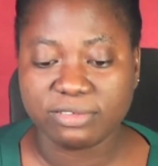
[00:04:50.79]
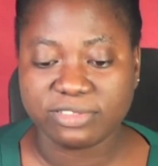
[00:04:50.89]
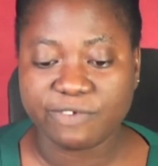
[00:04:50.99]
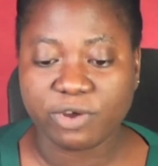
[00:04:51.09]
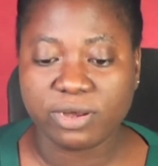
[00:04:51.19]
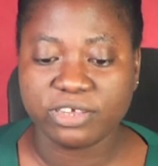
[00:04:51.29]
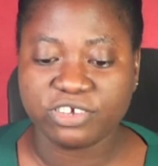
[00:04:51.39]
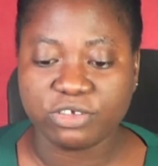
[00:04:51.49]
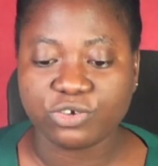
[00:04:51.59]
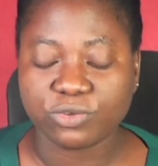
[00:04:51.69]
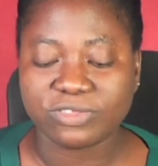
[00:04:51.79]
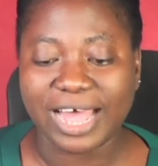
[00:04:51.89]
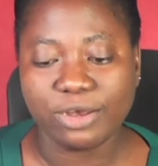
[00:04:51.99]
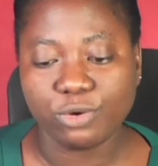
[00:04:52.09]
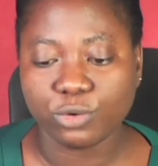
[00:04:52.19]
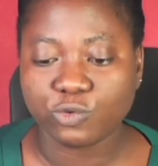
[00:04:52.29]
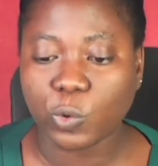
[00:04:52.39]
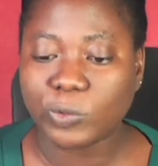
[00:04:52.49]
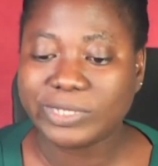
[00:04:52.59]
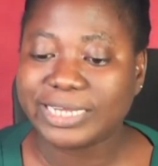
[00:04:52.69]
several legislations and laws
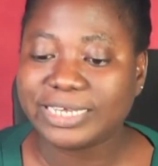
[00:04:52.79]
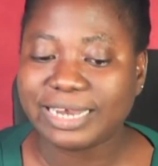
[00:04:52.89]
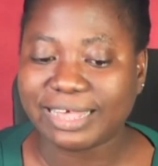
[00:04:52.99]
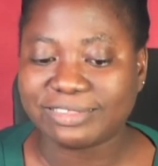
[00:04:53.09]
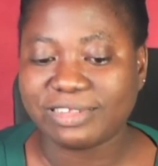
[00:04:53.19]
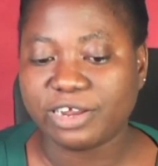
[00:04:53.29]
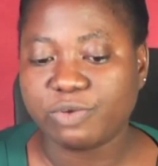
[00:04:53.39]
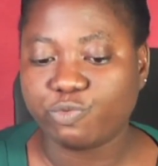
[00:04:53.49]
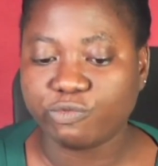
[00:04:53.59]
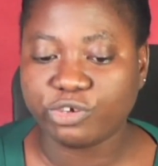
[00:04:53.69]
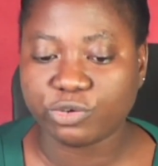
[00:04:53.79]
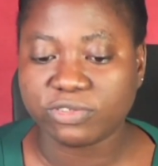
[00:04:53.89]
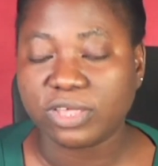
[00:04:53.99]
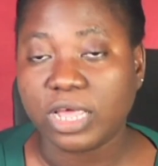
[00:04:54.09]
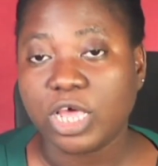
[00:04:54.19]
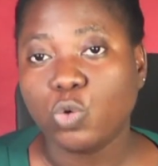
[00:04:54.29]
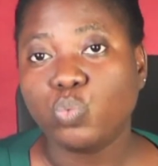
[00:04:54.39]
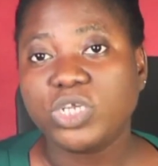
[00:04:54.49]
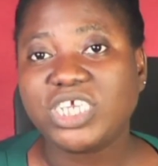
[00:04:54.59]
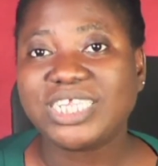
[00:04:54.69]
containing ancillary provisions
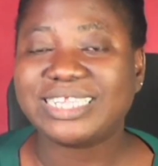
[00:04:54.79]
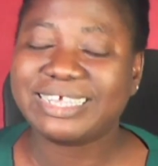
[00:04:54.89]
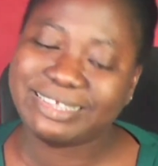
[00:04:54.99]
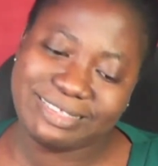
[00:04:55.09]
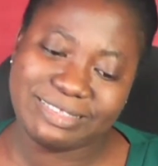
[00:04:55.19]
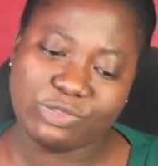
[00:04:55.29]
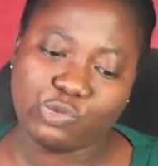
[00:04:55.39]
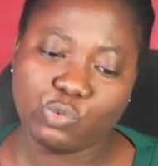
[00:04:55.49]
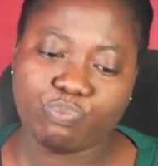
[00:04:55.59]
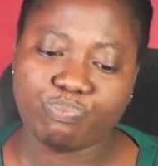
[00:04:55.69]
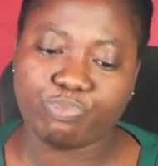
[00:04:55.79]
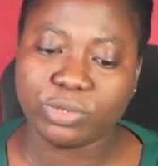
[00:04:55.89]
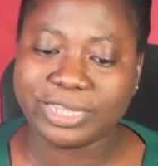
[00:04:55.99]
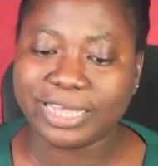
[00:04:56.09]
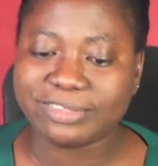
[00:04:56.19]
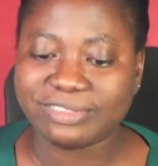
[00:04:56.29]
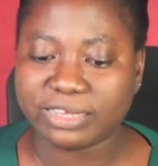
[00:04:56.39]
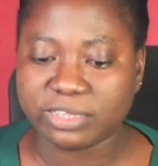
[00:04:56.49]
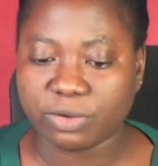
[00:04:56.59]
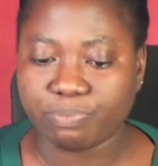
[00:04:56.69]
which seeks to protect
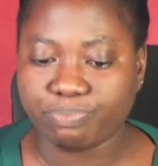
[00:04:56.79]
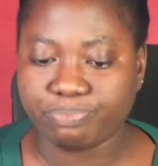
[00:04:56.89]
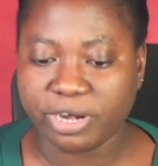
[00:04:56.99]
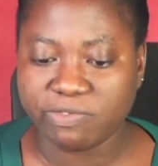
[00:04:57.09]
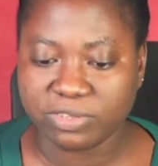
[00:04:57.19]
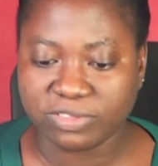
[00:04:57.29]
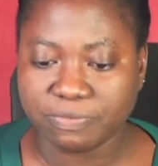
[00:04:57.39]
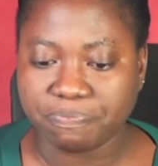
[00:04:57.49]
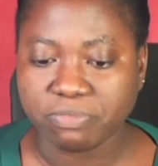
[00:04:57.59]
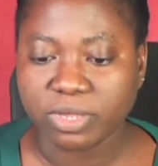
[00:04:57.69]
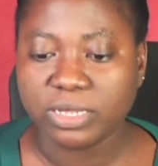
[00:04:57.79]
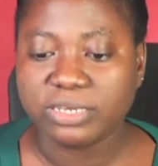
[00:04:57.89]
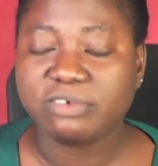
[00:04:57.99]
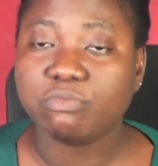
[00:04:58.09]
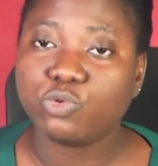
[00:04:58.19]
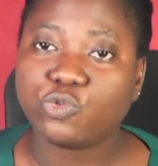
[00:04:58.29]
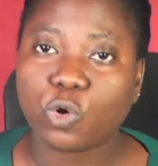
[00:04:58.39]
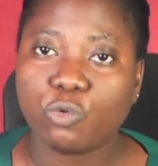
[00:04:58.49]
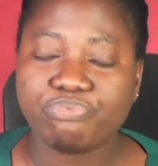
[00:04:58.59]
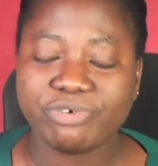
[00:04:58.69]
data privacy, the most
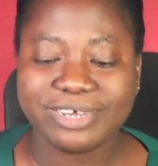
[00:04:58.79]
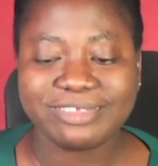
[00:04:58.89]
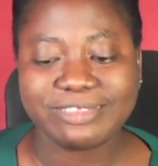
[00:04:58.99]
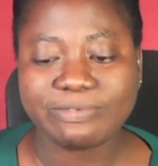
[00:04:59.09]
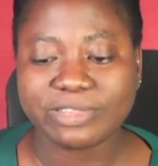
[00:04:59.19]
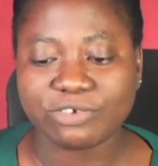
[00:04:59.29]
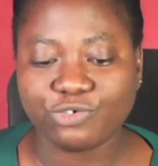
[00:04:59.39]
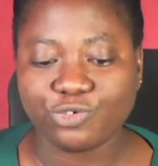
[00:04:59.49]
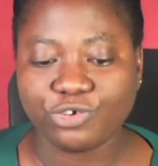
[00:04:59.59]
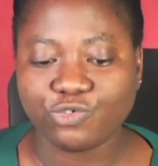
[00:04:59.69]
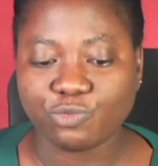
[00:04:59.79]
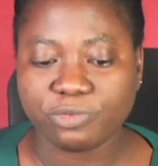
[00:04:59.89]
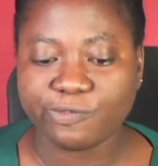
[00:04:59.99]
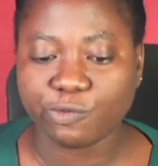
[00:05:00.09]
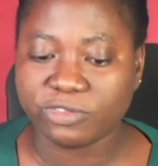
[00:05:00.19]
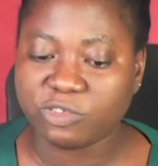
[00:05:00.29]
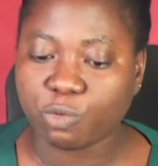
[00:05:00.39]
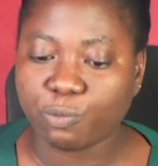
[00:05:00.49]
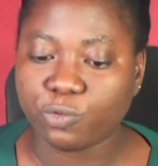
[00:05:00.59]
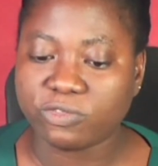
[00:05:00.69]
comprehensive statutory instrument for this
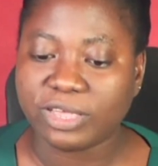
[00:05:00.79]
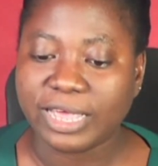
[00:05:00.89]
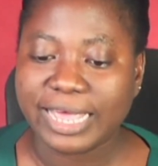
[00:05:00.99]
purpose